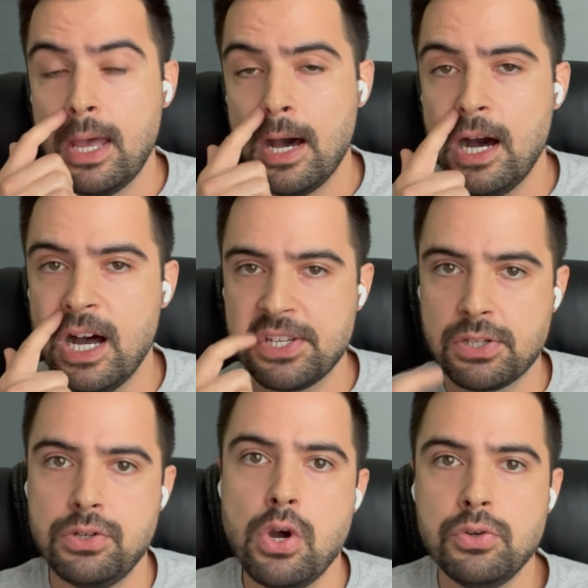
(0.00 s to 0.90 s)

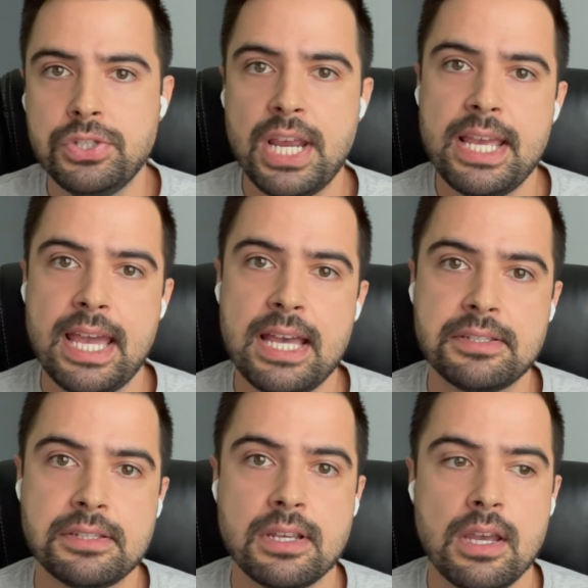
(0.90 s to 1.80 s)
So
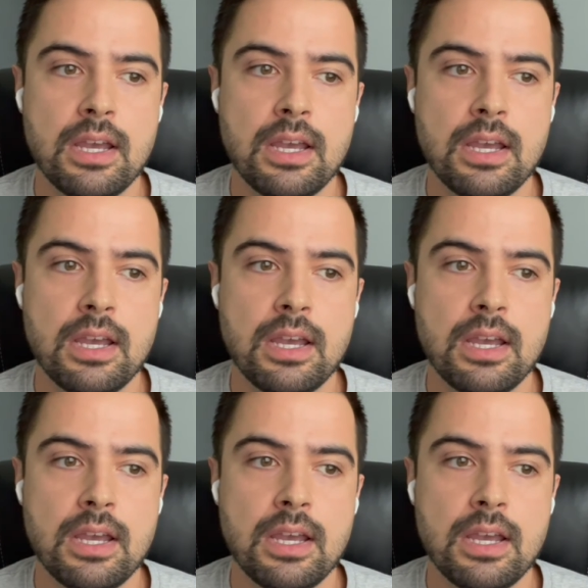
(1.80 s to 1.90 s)
Node.js,